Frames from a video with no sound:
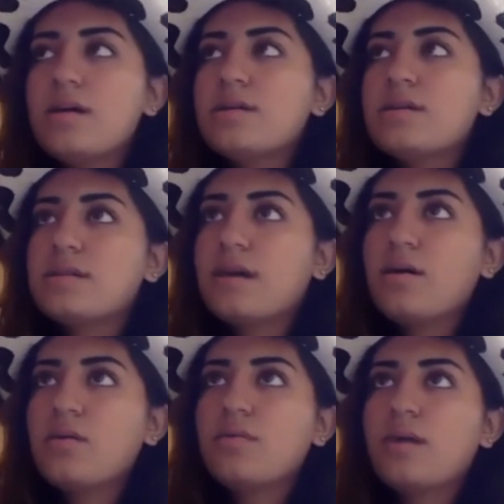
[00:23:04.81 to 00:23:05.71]

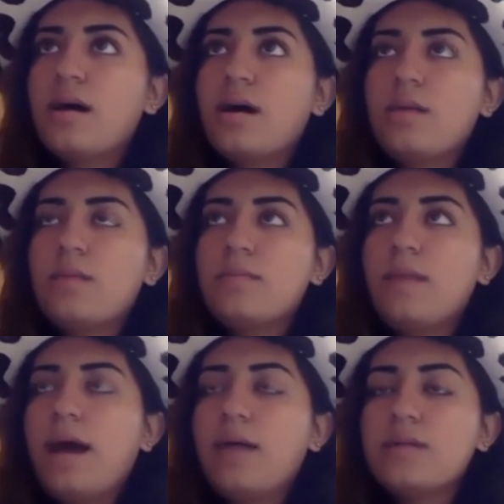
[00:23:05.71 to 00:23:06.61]
So
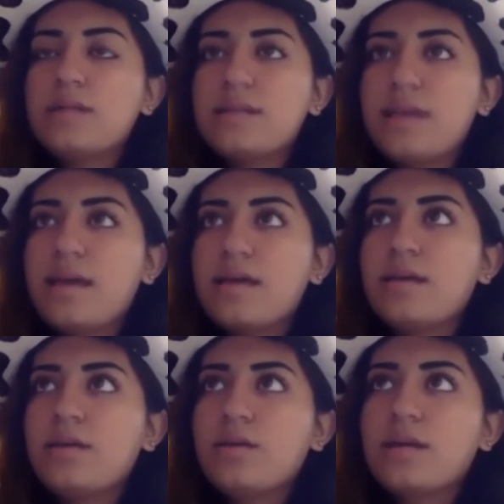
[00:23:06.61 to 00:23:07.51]
I would say
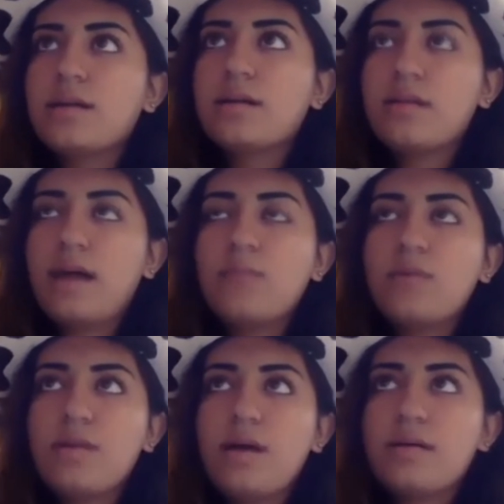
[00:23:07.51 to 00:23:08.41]
you can collab
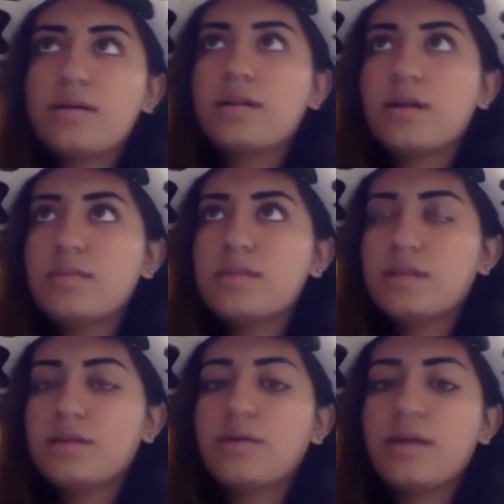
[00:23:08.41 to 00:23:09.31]
with other clubs
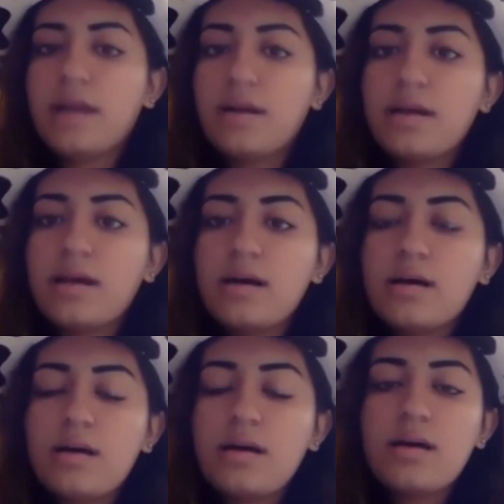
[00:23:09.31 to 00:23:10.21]
in your area
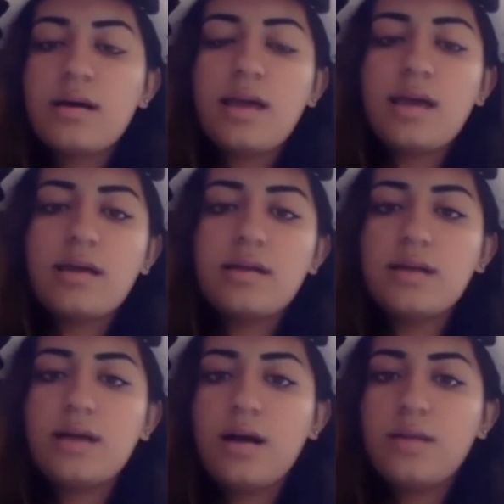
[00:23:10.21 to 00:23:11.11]
and
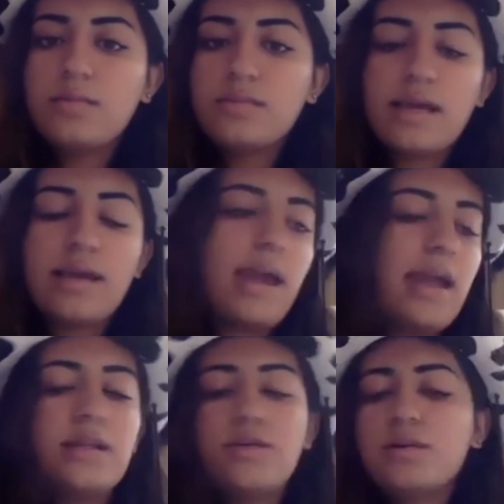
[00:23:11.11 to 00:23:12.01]
say,
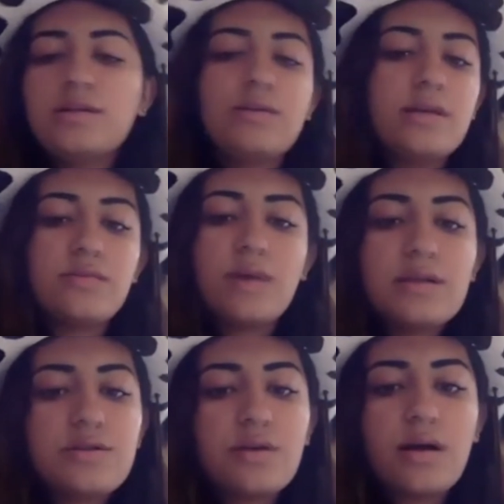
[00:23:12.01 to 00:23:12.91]
hey, do you want to do this
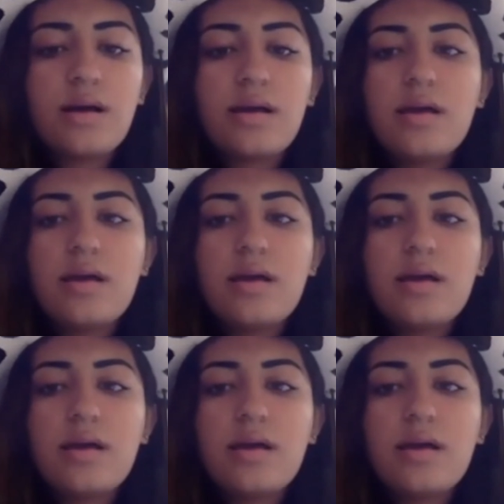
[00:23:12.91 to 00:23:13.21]
restaurant?